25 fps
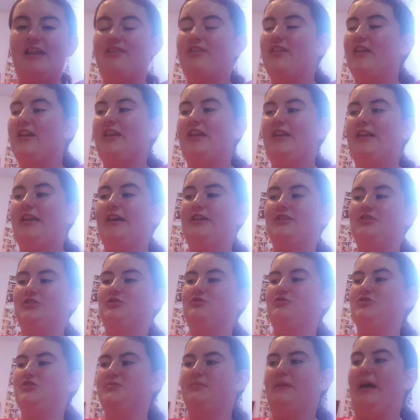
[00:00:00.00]
anything unless
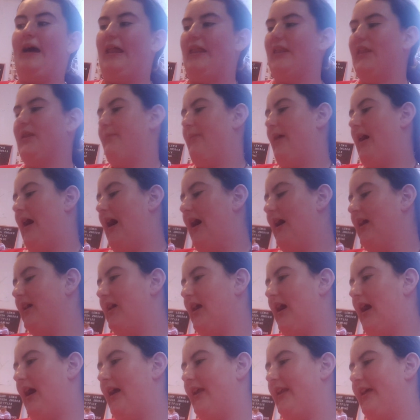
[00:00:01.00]
you smell the
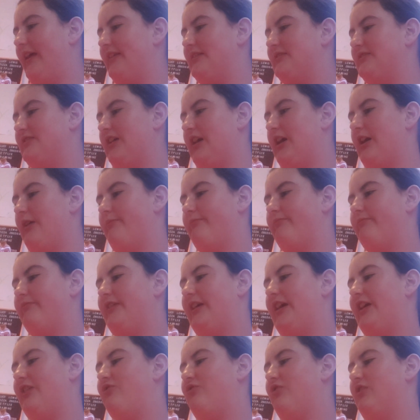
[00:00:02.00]
bag, and it's
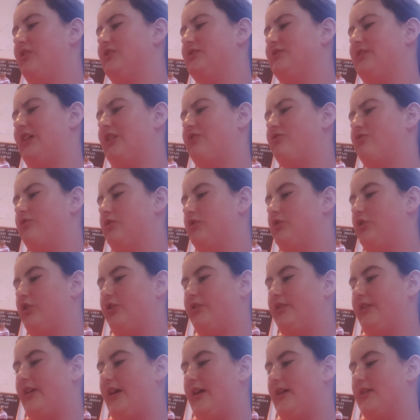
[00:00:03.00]
Nature's Natural
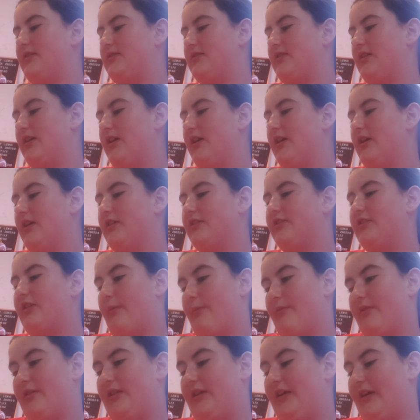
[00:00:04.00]
Goodness
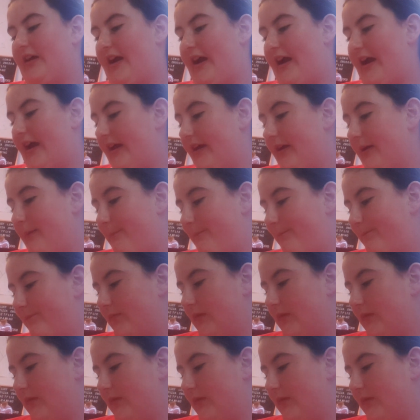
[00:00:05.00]
Timothy hay,